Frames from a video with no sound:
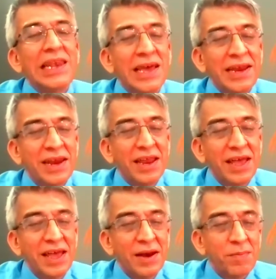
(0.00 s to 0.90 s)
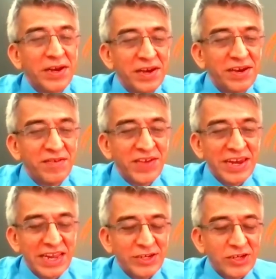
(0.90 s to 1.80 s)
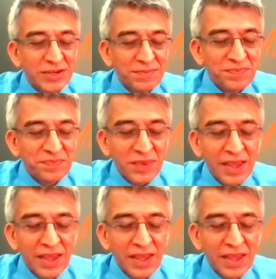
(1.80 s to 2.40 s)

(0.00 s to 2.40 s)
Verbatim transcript: dull and repetitive in nature.